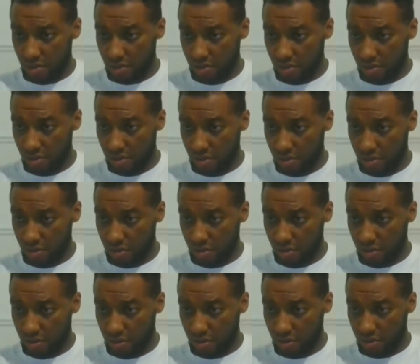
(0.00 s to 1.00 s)

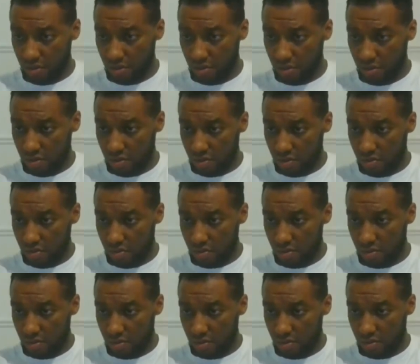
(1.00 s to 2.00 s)

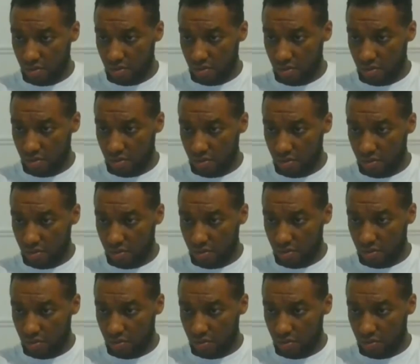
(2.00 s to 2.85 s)
(no one is talking)